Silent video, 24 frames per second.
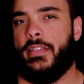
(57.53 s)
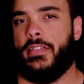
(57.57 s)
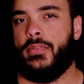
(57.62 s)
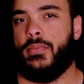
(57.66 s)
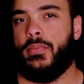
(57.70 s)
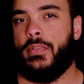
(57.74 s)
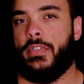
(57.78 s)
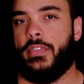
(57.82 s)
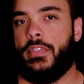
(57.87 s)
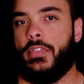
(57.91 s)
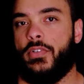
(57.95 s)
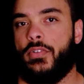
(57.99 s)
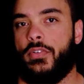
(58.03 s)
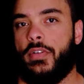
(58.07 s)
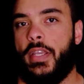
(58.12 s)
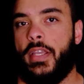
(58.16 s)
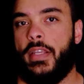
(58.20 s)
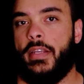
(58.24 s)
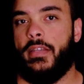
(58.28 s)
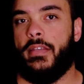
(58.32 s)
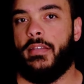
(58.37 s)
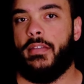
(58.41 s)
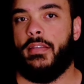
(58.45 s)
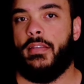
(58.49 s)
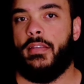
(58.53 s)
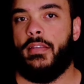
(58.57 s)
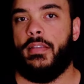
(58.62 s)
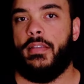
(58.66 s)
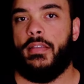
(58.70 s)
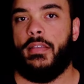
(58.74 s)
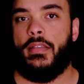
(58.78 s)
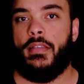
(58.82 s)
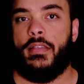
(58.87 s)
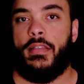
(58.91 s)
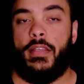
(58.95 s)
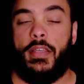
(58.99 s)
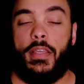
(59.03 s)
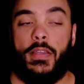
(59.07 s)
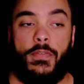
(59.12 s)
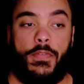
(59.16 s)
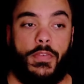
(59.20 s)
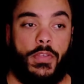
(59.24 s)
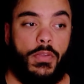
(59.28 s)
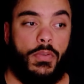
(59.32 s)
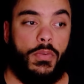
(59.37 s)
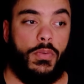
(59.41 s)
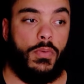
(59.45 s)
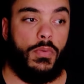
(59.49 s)
this was created
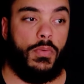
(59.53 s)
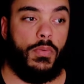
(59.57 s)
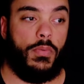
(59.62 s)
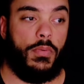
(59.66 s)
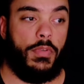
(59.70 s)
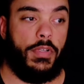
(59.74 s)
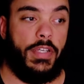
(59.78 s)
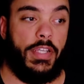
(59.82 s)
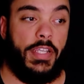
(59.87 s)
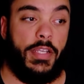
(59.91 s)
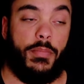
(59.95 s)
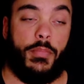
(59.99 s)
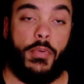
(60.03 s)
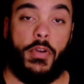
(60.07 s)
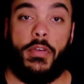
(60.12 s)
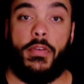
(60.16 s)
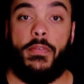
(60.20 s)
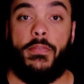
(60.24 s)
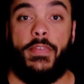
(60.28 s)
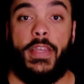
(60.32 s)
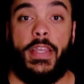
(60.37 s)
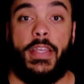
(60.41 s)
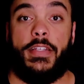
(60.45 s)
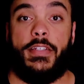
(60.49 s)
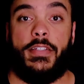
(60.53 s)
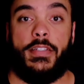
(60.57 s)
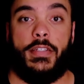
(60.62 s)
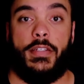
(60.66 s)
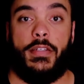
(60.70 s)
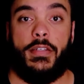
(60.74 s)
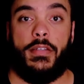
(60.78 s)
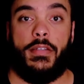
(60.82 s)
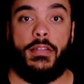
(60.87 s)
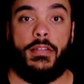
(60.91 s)
if you need motivation,